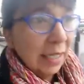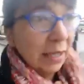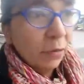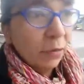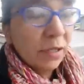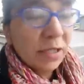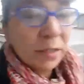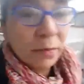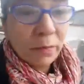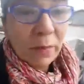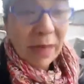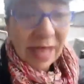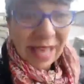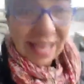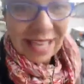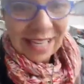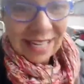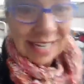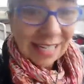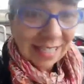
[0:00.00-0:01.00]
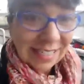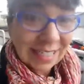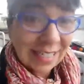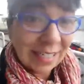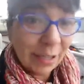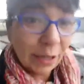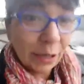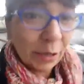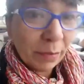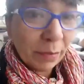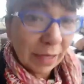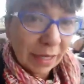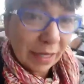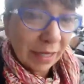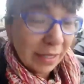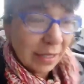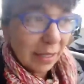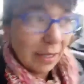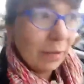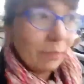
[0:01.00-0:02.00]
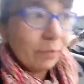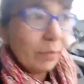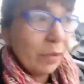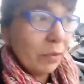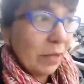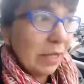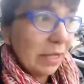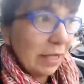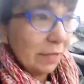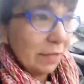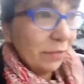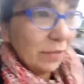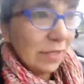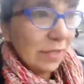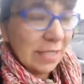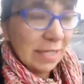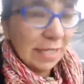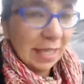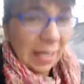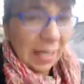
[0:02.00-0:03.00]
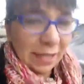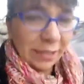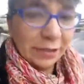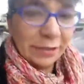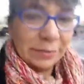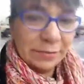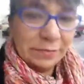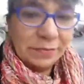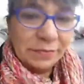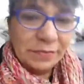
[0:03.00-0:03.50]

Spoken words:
was made in Tacoma, but we live in Seattle.